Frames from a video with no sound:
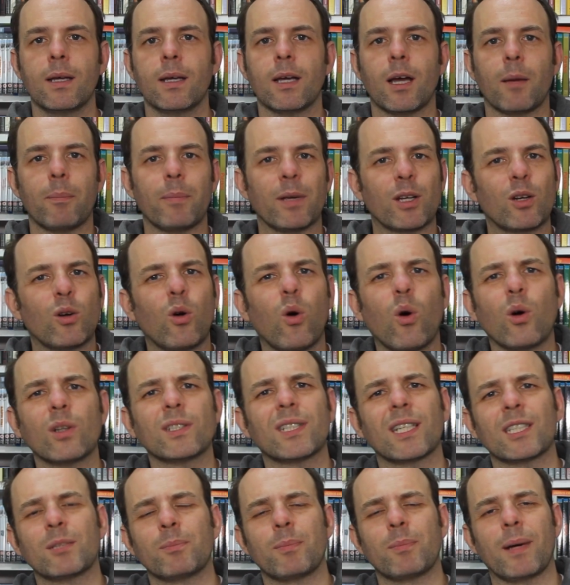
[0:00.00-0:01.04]
And because
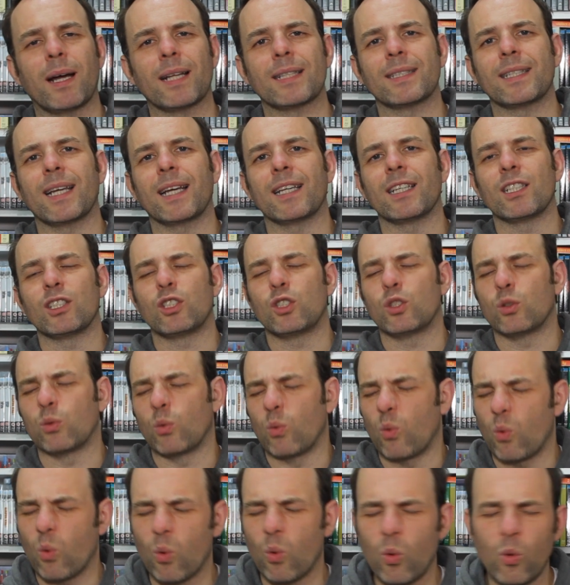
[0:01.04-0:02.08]
his bad guy is so
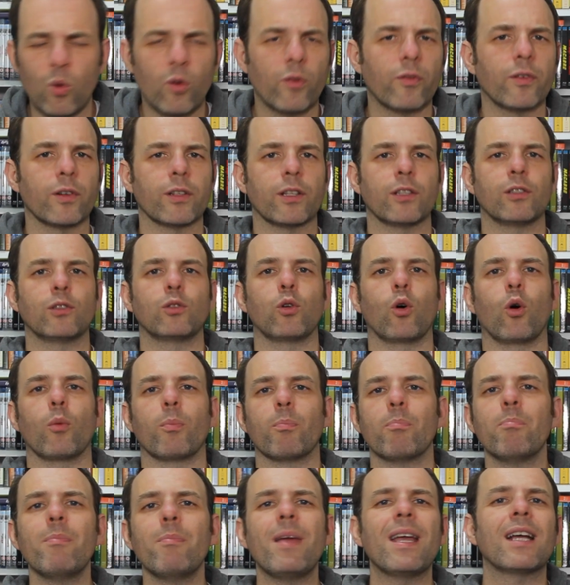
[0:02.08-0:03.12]
over the top,
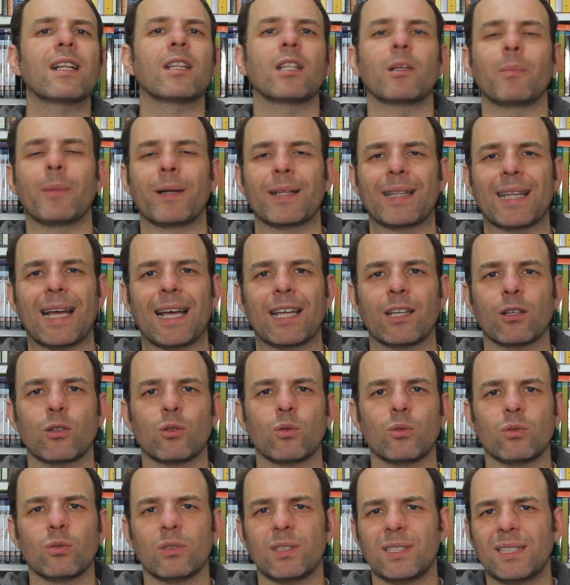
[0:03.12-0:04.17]

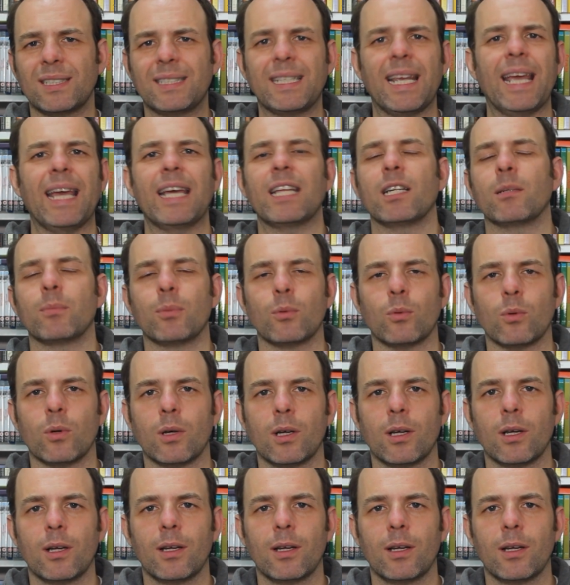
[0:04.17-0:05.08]
megalomaniacal, terrible,